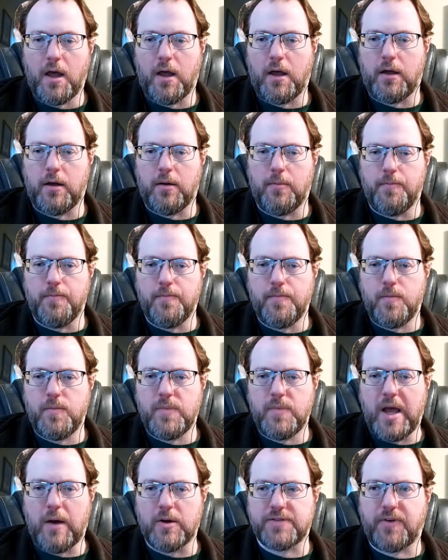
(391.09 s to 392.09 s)

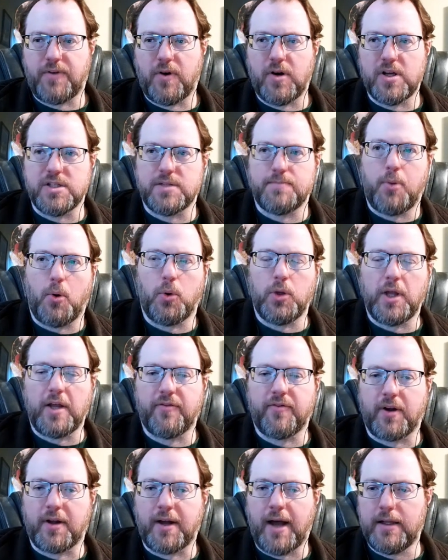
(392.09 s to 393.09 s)
Now, as far as Bowling
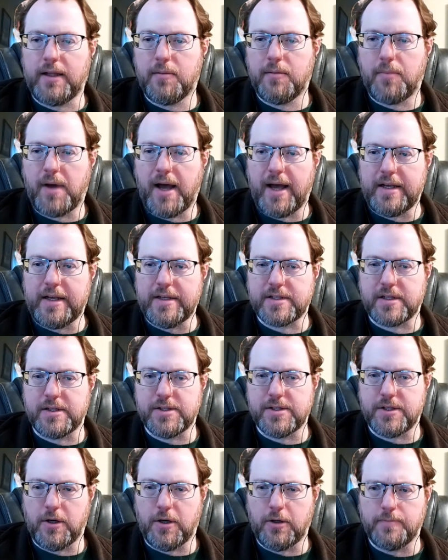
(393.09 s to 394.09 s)
for Columbine is
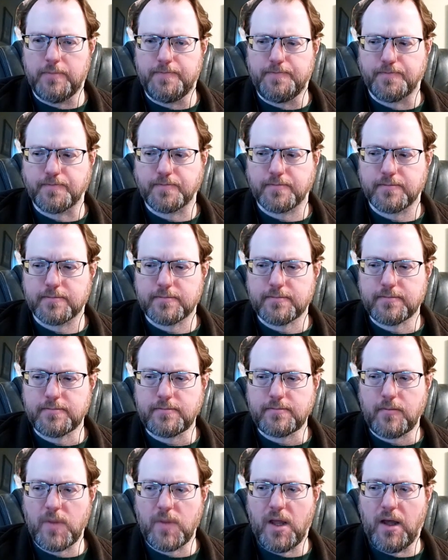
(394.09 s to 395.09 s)
concerned,
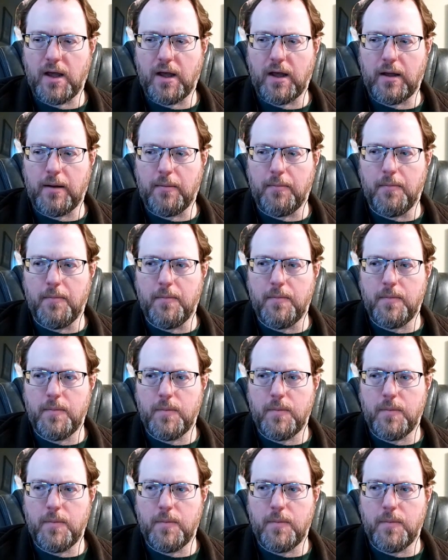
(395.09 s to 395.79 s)
um,